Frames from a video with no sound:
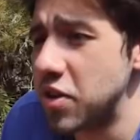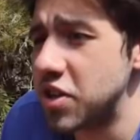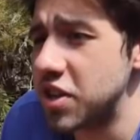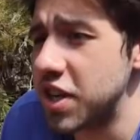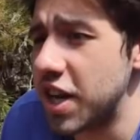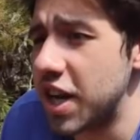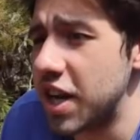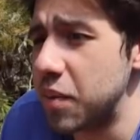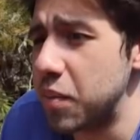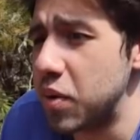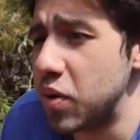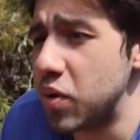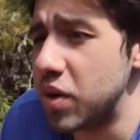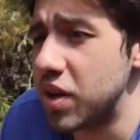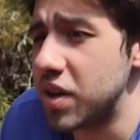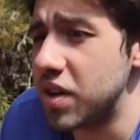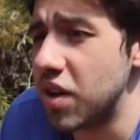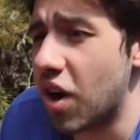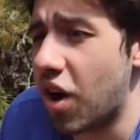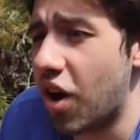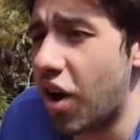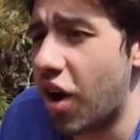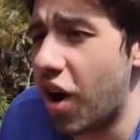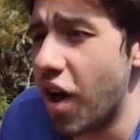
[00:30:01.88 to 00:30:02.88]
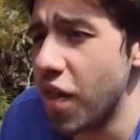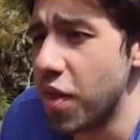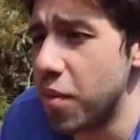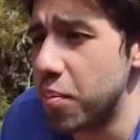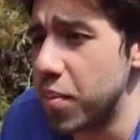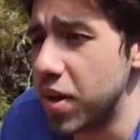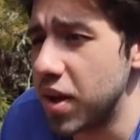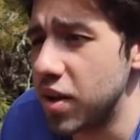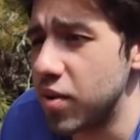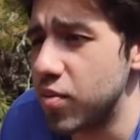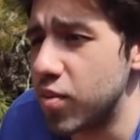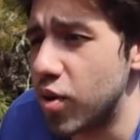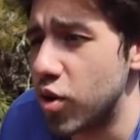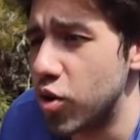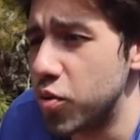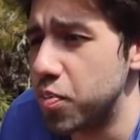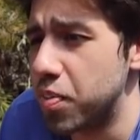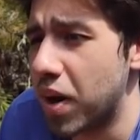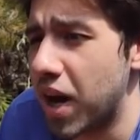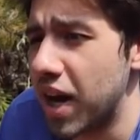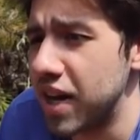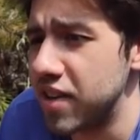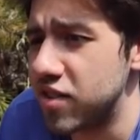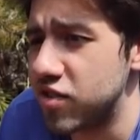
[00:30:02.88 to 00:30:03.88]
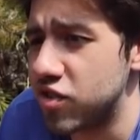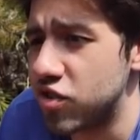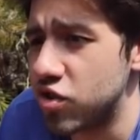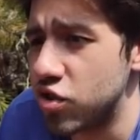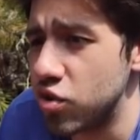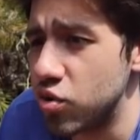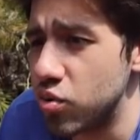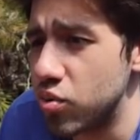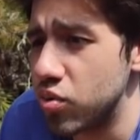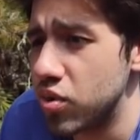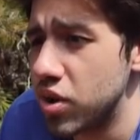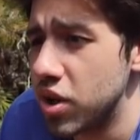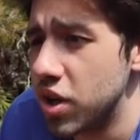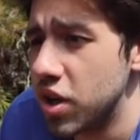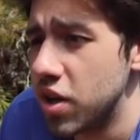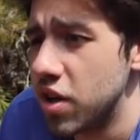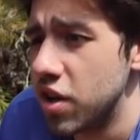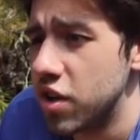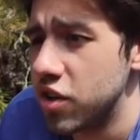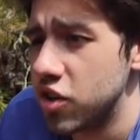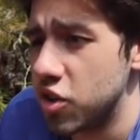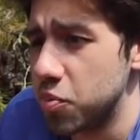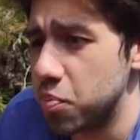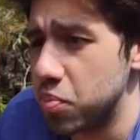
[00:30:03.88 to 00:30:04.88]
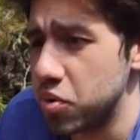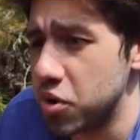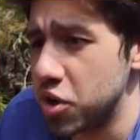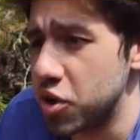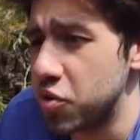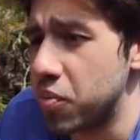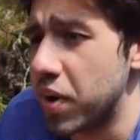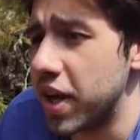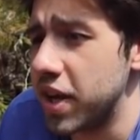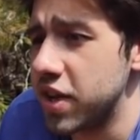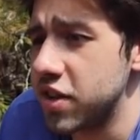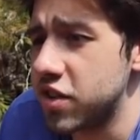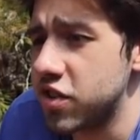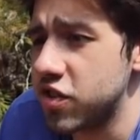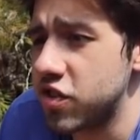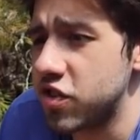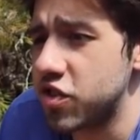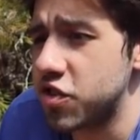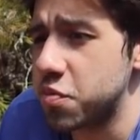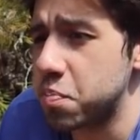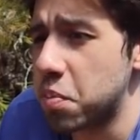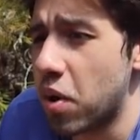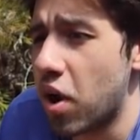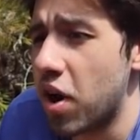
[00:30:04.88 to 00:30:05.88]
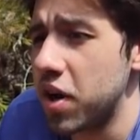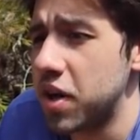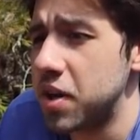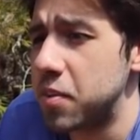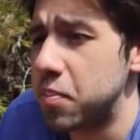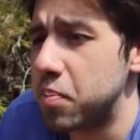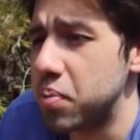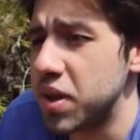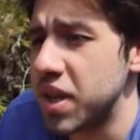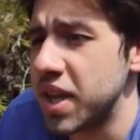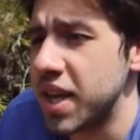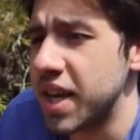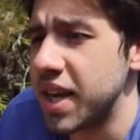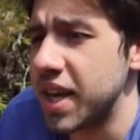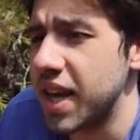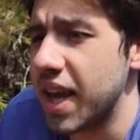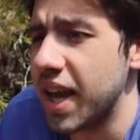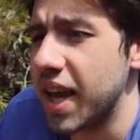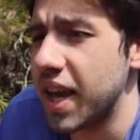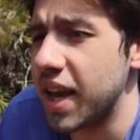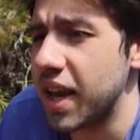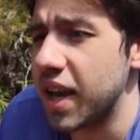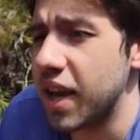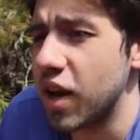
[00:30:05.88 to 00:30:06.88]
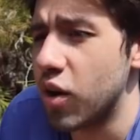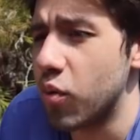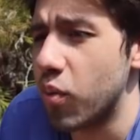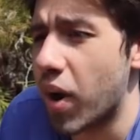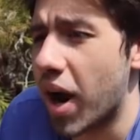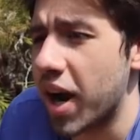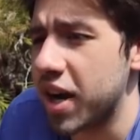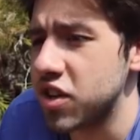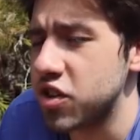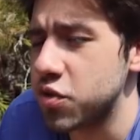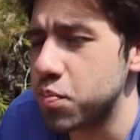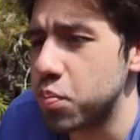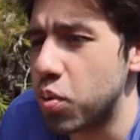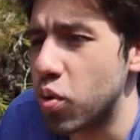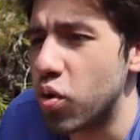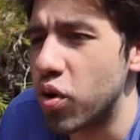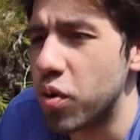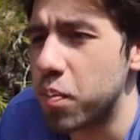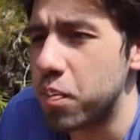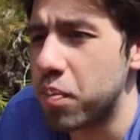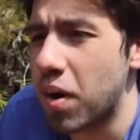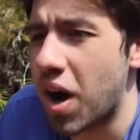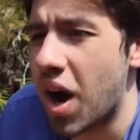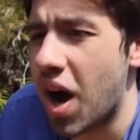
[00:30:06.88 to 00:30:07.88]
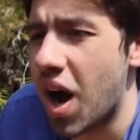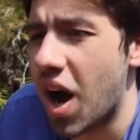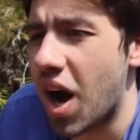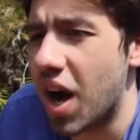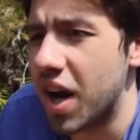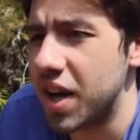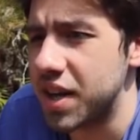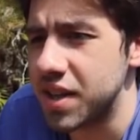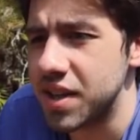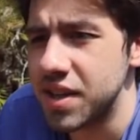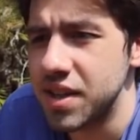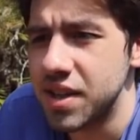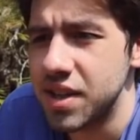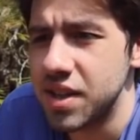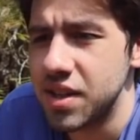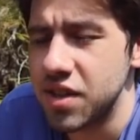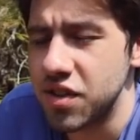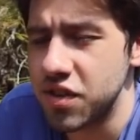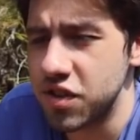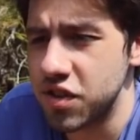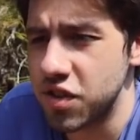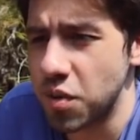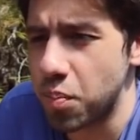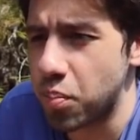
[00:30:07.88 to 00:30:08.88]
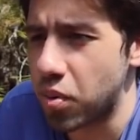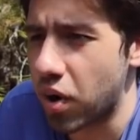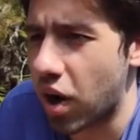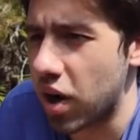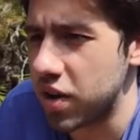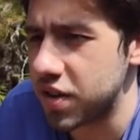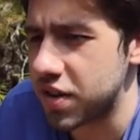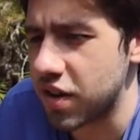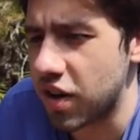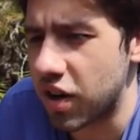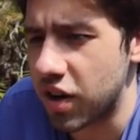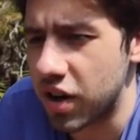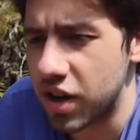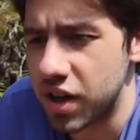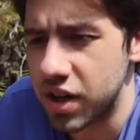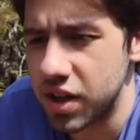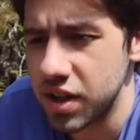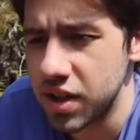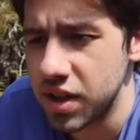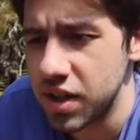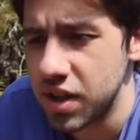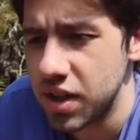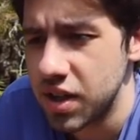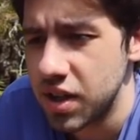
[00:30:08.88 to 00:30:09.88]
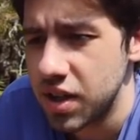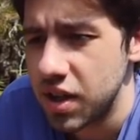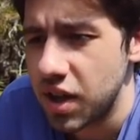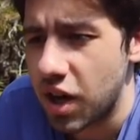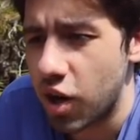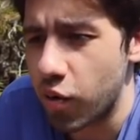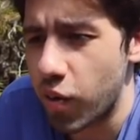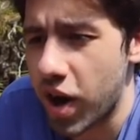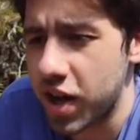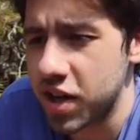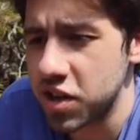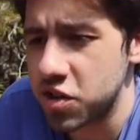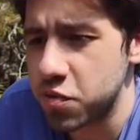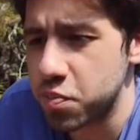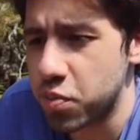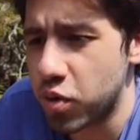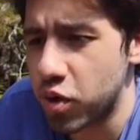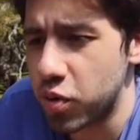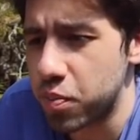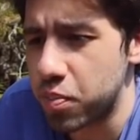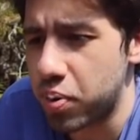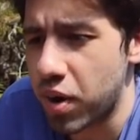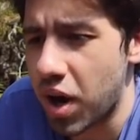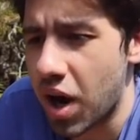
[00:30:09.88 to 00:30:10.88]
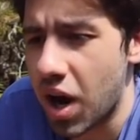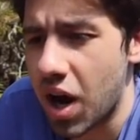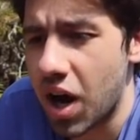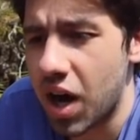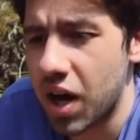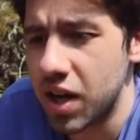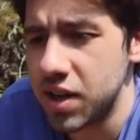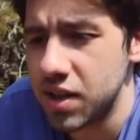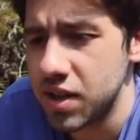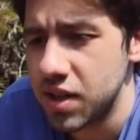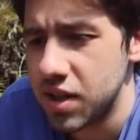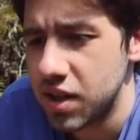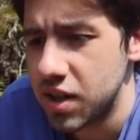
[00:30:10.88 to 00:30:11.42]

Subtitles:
an enemy unit on the melee row by 2. Deploy ranged. Spawn and play a Arachispore pod. So this is a bronze card. Arachispore pod